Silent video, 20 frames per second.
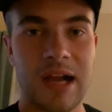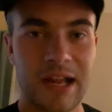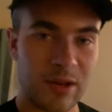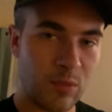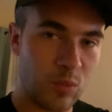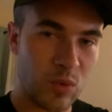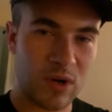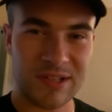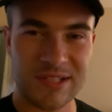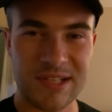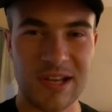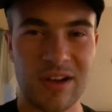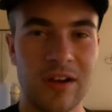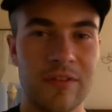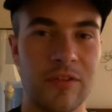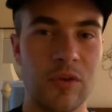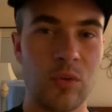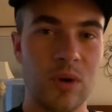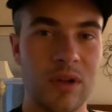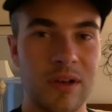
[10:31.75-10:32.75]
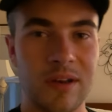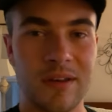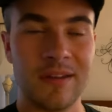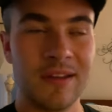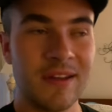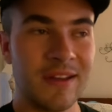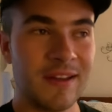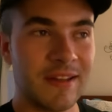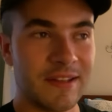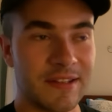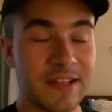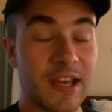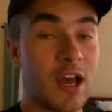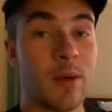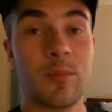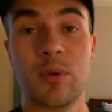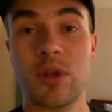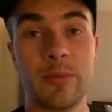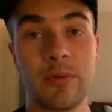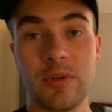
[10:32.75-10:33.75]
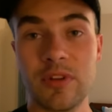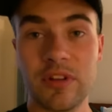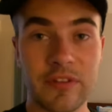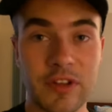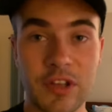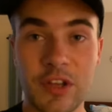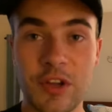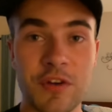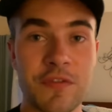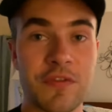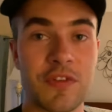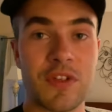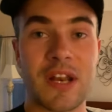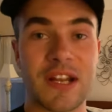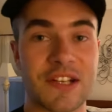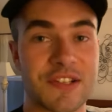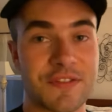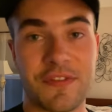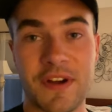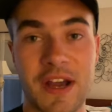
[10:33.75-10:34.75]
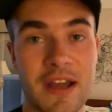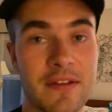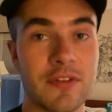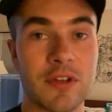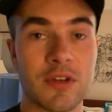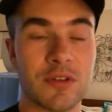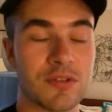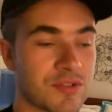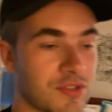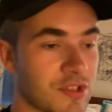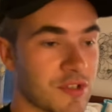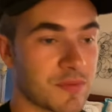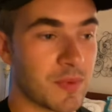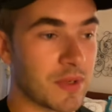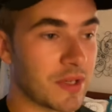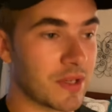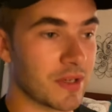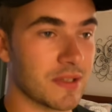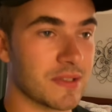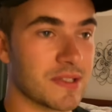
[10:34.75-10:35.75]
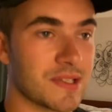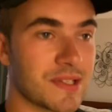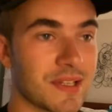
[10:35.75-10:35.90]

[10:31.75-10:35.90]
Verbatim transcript: didn't want to tell everyone, yeah, I'm going to be living here for the next five years just because